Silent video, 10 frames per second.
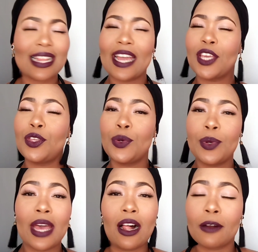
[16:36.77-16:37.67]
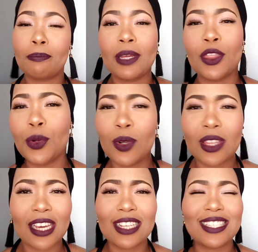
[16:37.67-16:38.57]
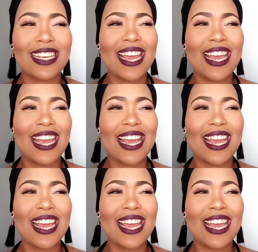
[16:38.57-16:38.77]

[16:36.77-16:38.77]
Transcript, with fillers: Like, you helped me through this.